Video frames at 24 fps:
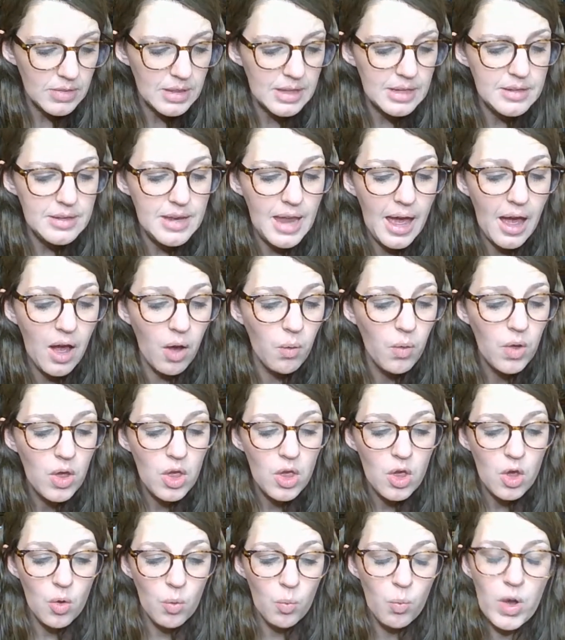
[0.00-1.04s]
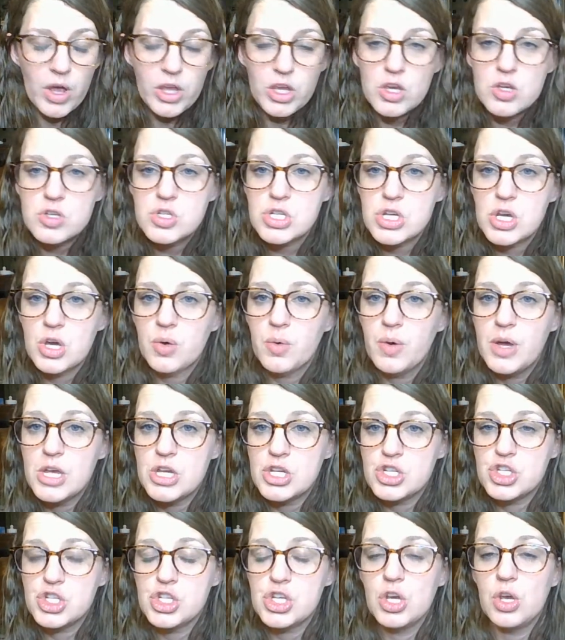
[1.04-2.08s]
Now, what you do
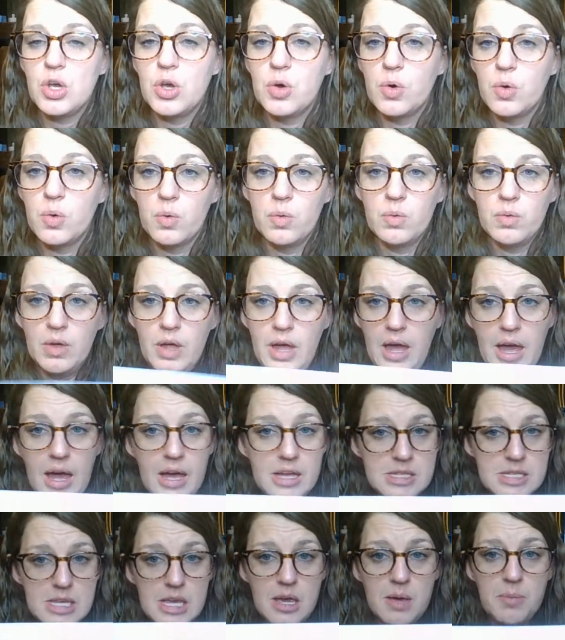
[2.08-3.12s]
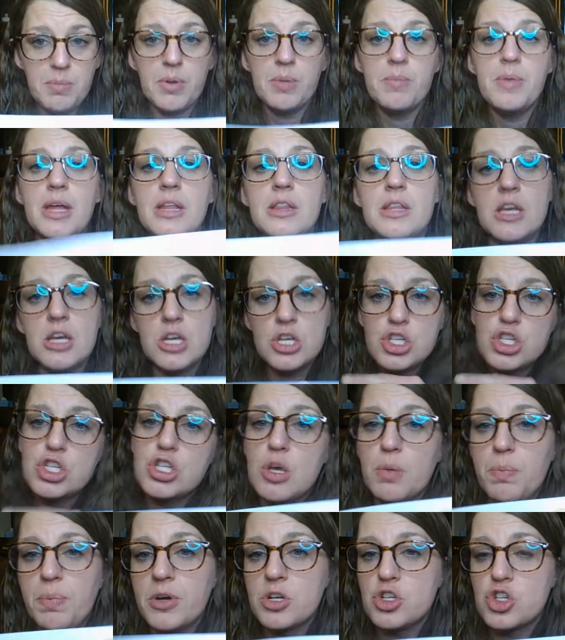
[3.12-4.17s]
is you, to implement this,
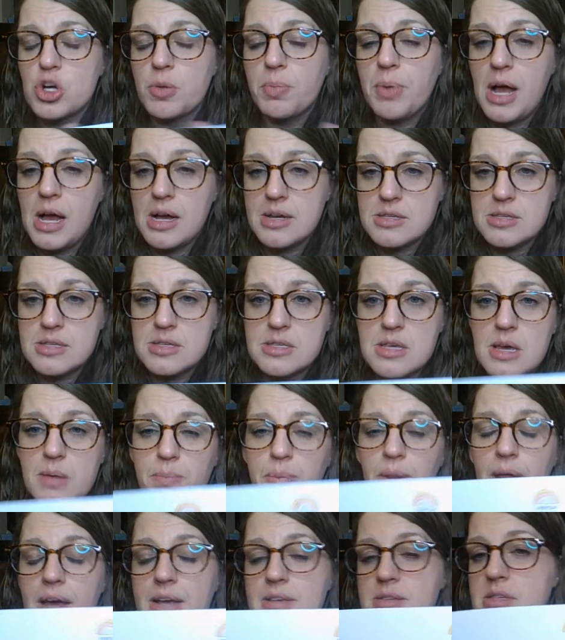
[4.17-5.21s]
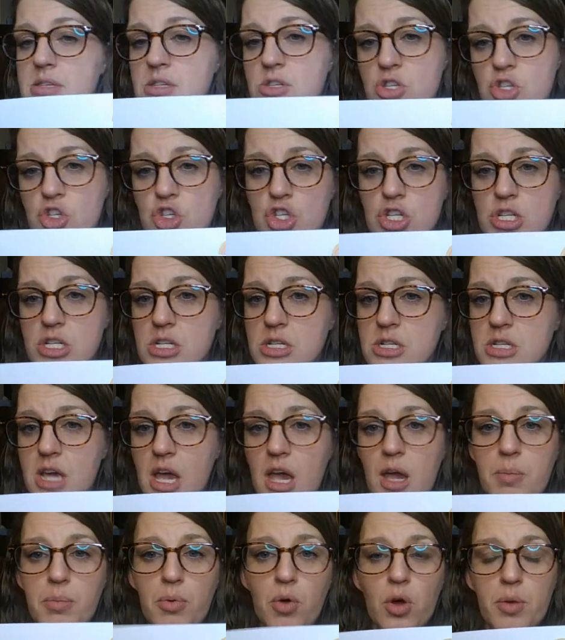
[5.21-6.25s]
you put your boxes in place. This is just a
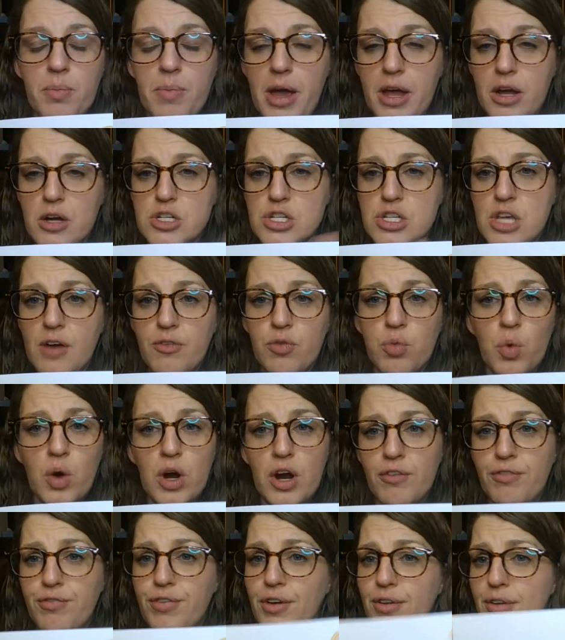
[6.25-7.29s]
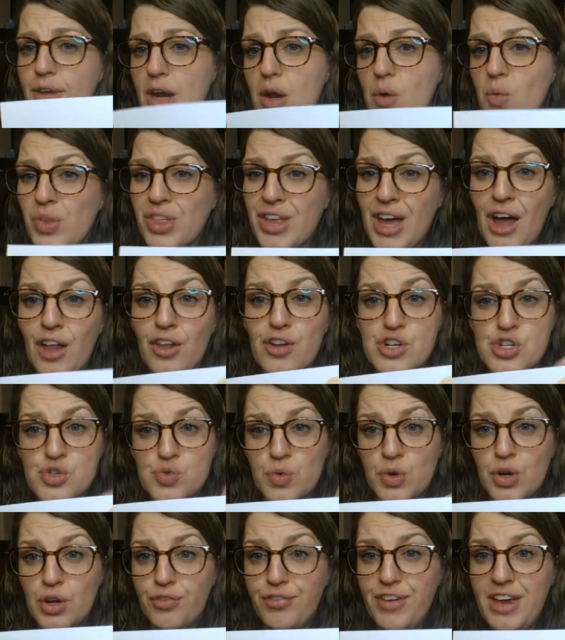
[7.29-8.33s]
table on Microsoft Word, filled it in with colors,
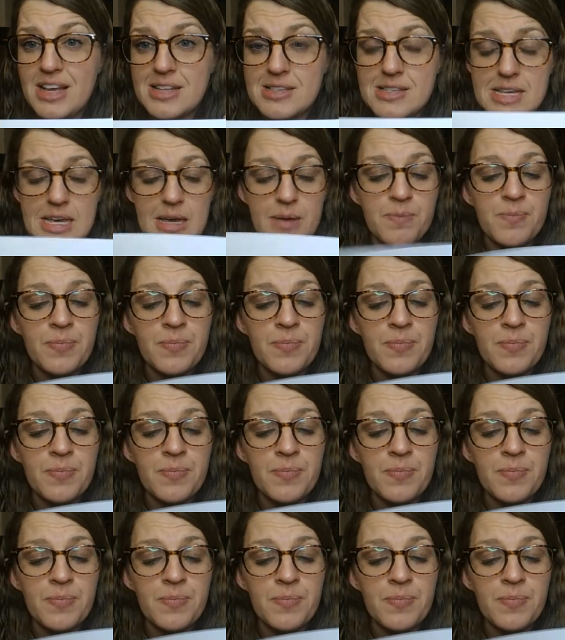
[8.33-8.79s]
real fancy.